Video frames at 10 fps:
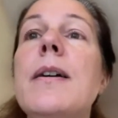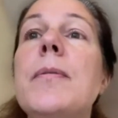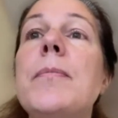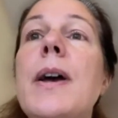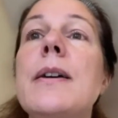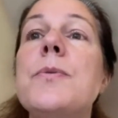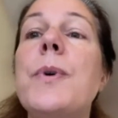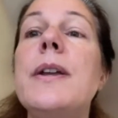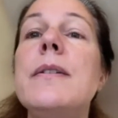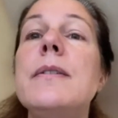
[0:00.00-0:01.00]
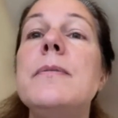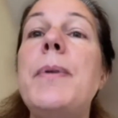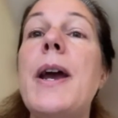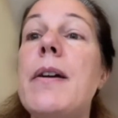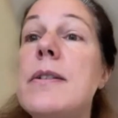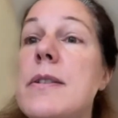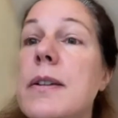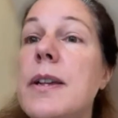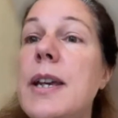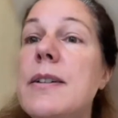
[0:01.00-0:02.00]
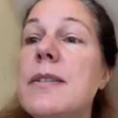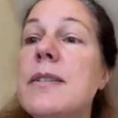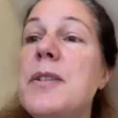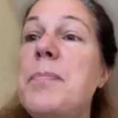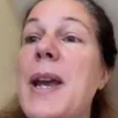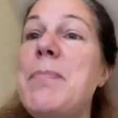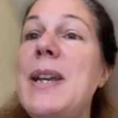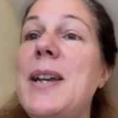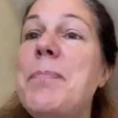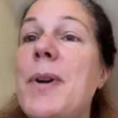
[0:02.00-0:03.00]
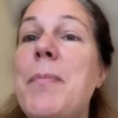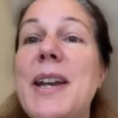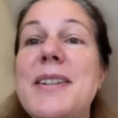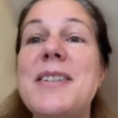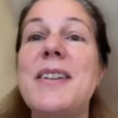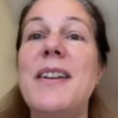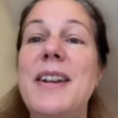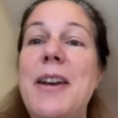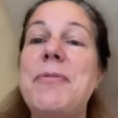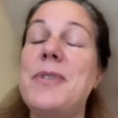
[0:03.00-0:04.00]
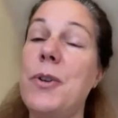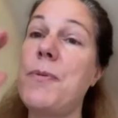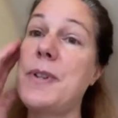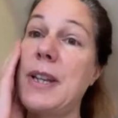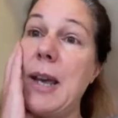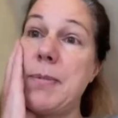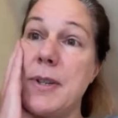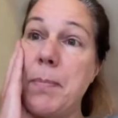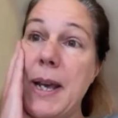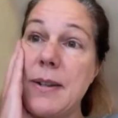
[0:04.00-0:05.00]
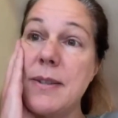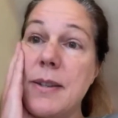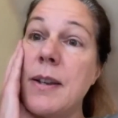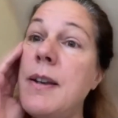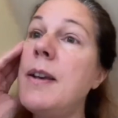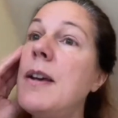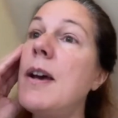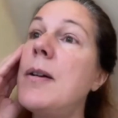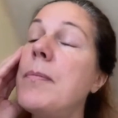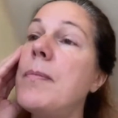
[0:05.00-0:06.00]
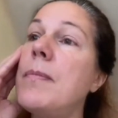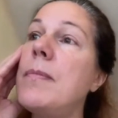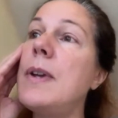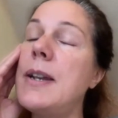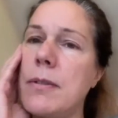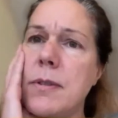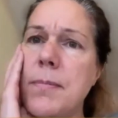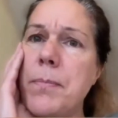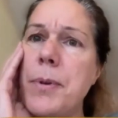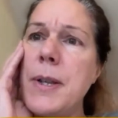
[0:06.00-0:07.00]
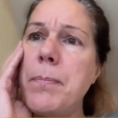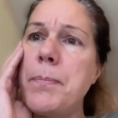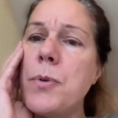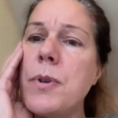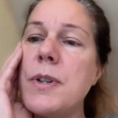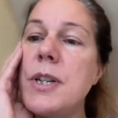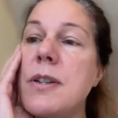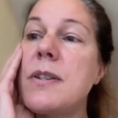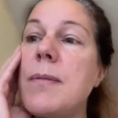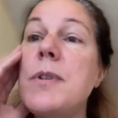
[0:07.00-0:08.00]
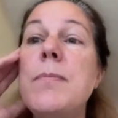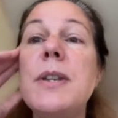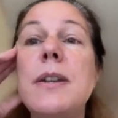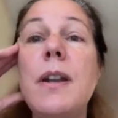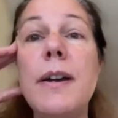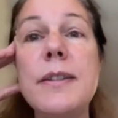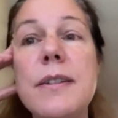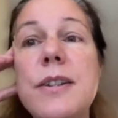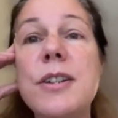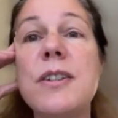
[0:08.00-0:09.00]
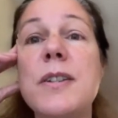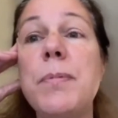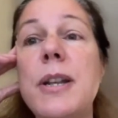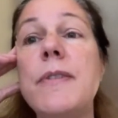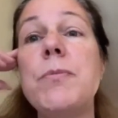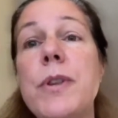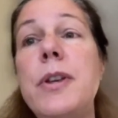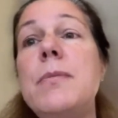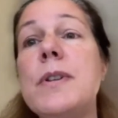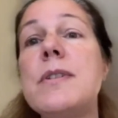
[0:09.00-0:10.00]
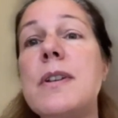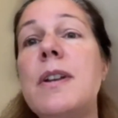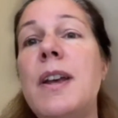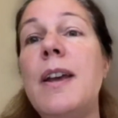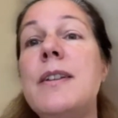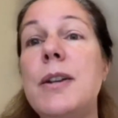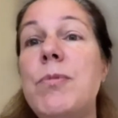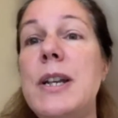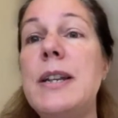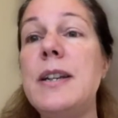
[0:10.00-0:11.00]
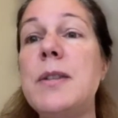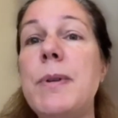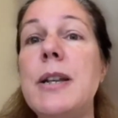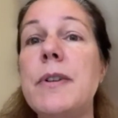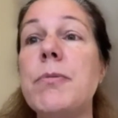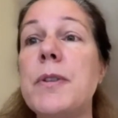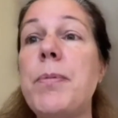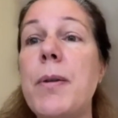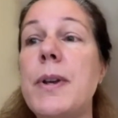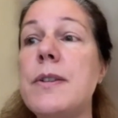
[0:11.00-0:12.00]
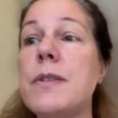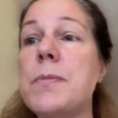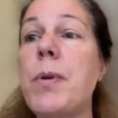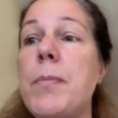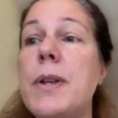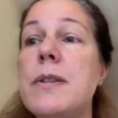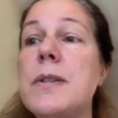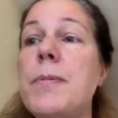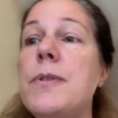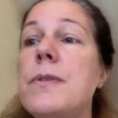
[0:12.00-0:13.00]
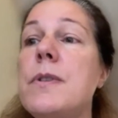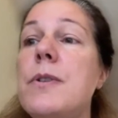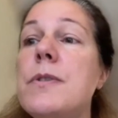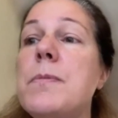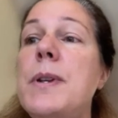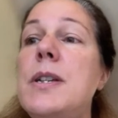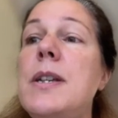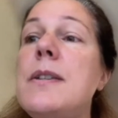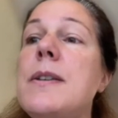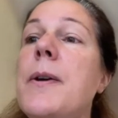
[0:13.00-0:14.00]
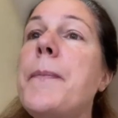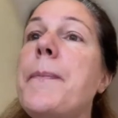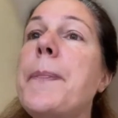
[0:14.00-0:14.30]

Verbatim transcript: Um, and when parents are killed, baby primates are left and often kept as pets um, in some pretty poor conditions, sometimes in nice conditions, but living with humans. And they really need to be living with primates because primates are social species.